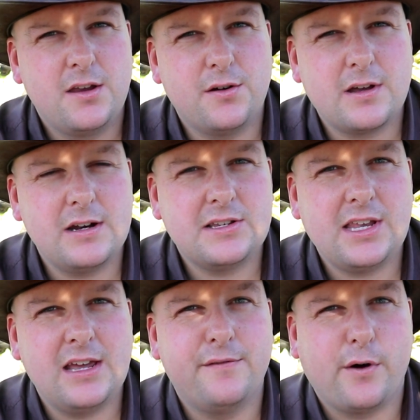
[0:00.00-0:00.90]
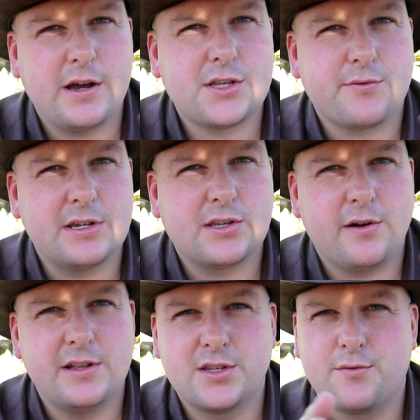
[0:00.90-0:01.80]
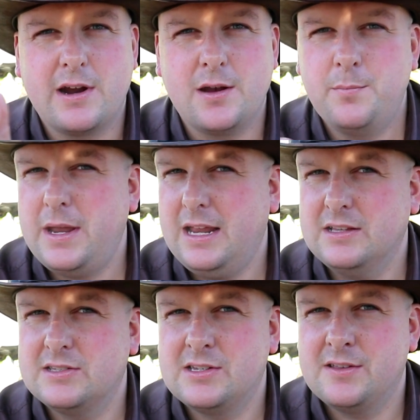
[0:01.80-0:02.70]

you're going to see advisory signs around bends.